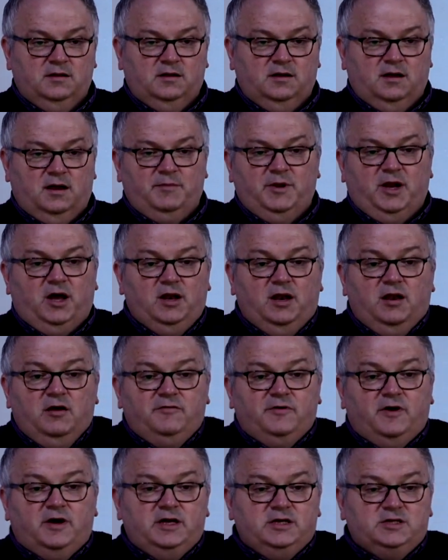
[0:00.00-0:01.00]
I mean, I love
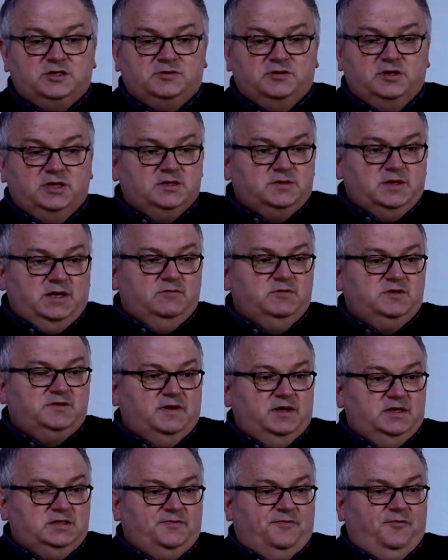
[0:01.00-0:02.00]
our history.
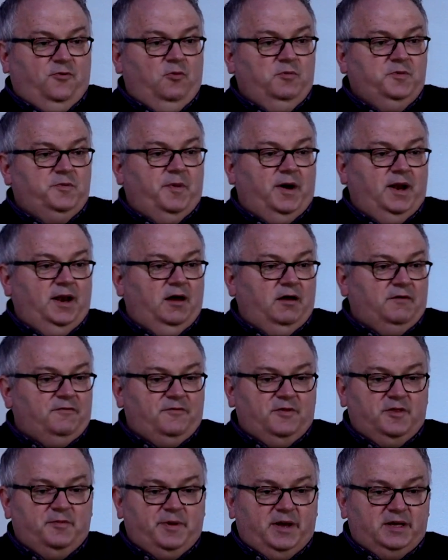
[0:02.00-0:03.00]
It's formed my life
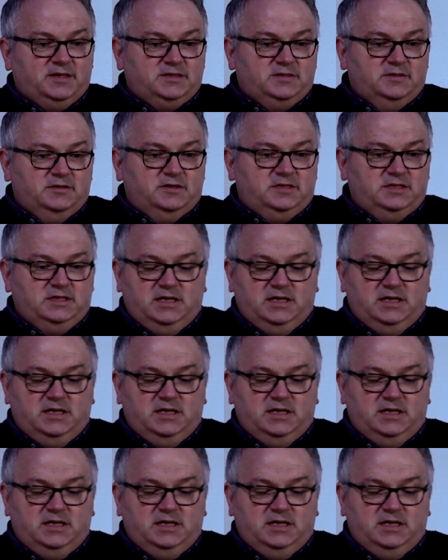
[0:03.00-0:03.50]
for the past 30